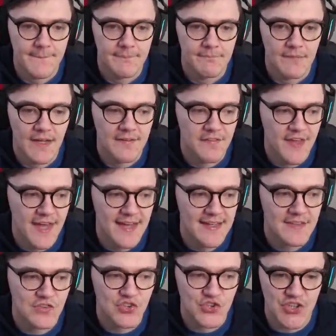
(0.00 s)
And there
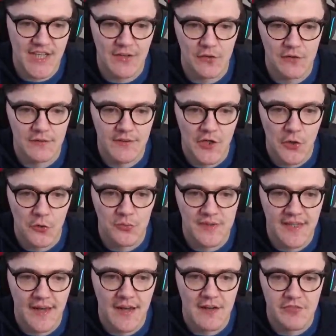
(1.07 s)
is Jill, your
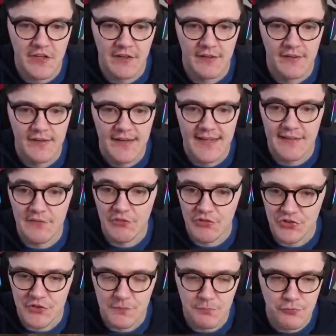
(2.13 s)
only other
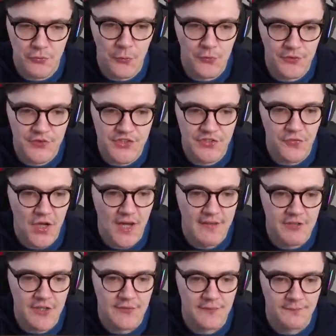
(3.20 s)
injured, broken
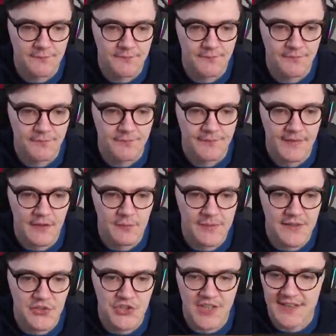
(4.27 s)
survivor. Be
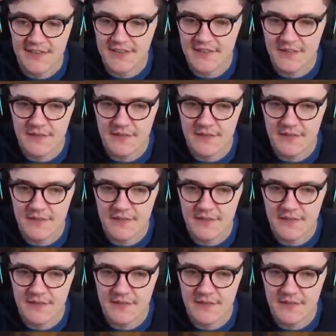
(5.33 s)
the chase.